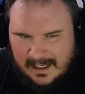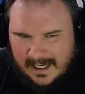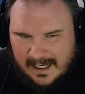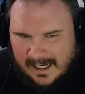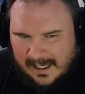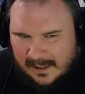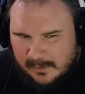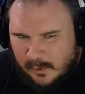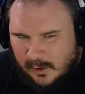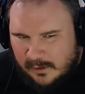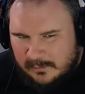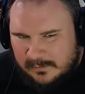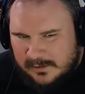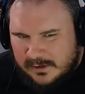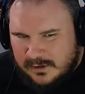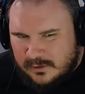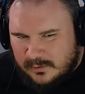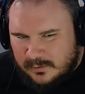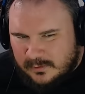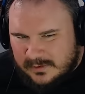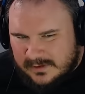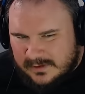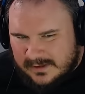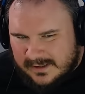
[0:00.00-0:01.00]
I'd probably
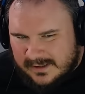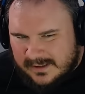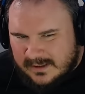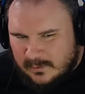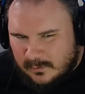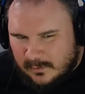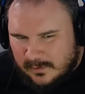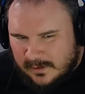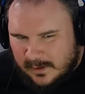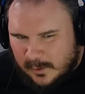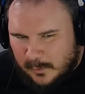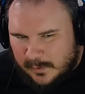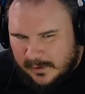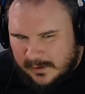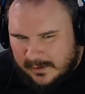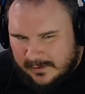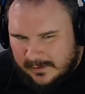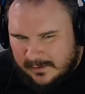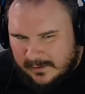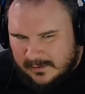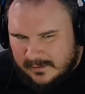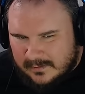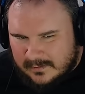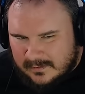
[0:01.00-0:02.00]
choose this one up
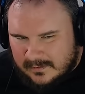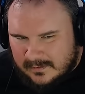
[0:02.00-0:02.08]
here.